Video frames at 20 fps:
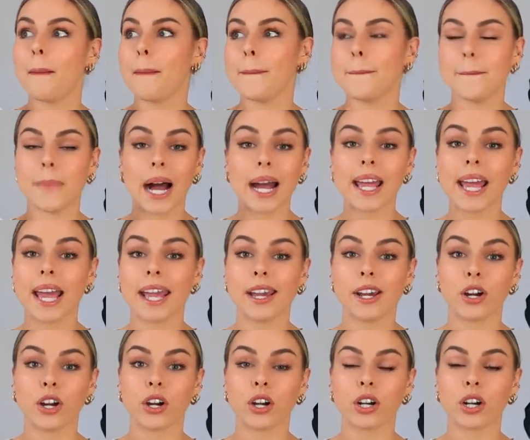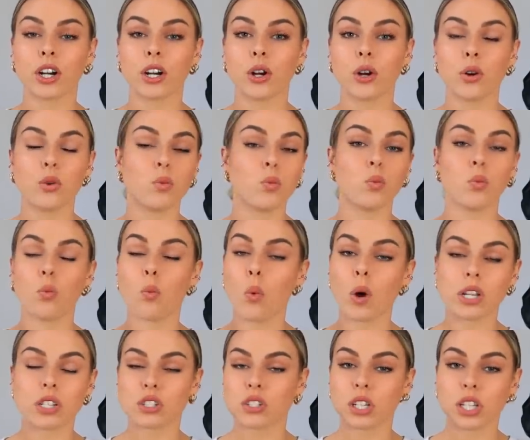My hair
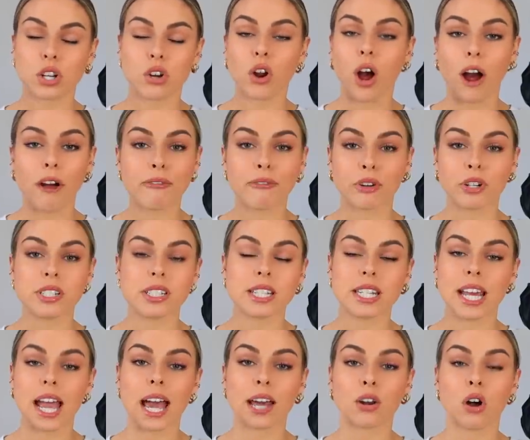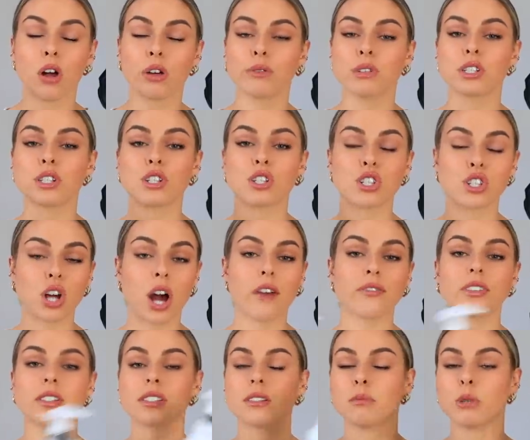was like not frizzy at all. It was the
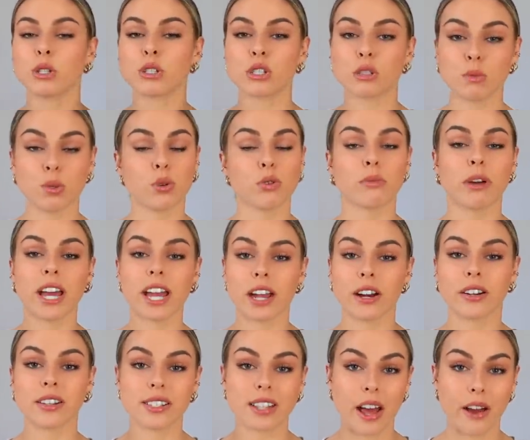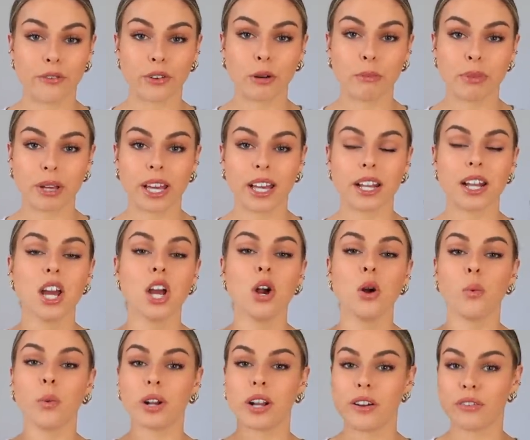softest and most smooth my hair has ever been
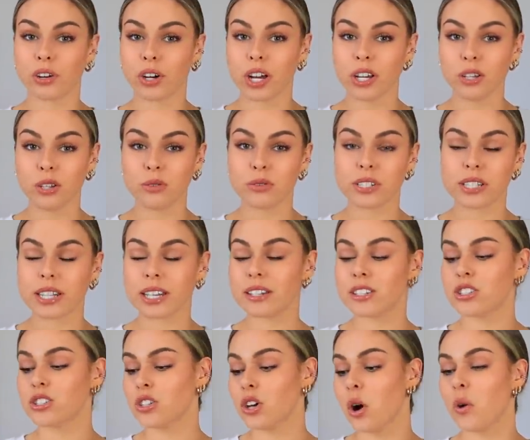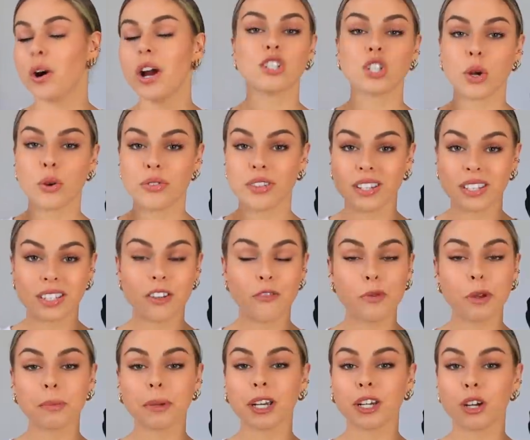whenever I use this. So these have
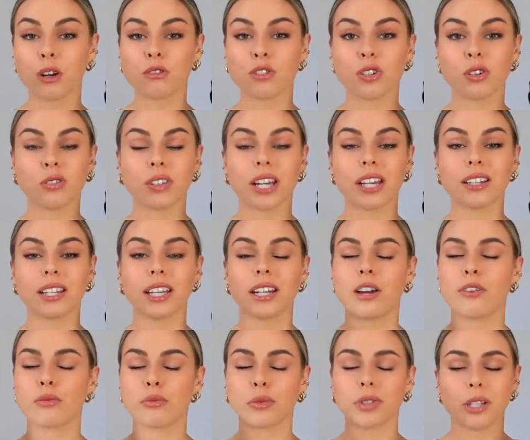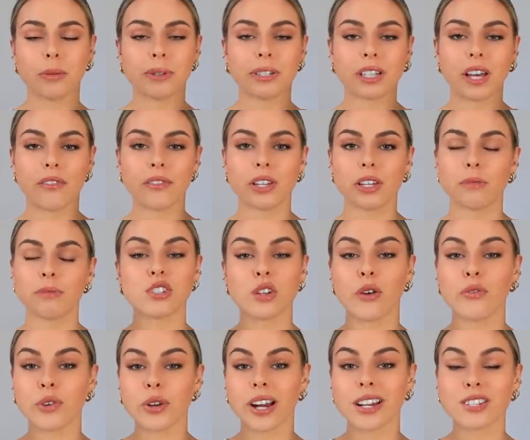been my go-to lately, and I've really been loving them. So
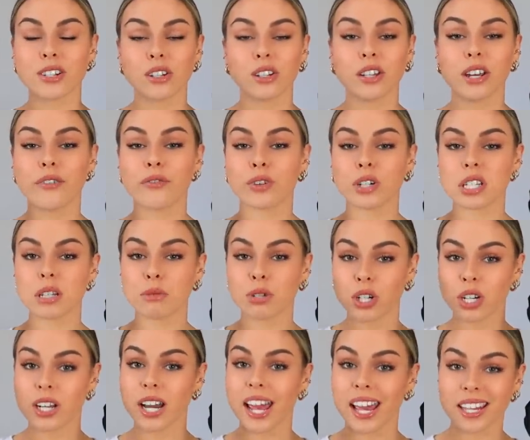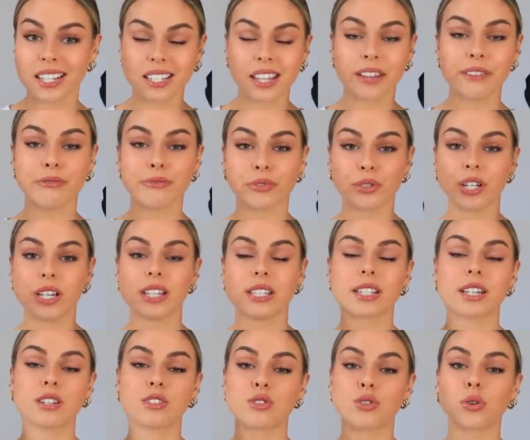if you guys are looking for some good anti-frizz
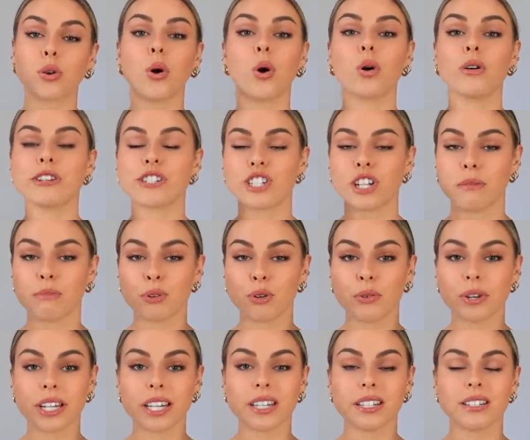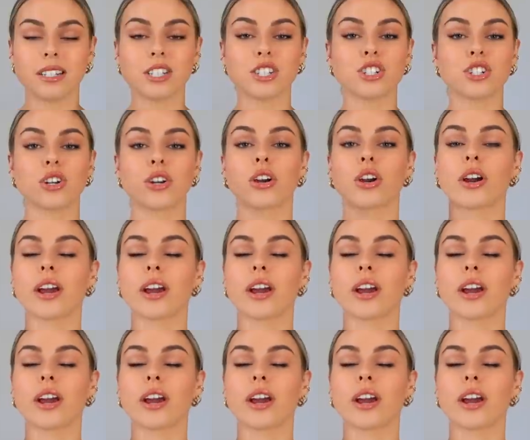control shampoo and conditioner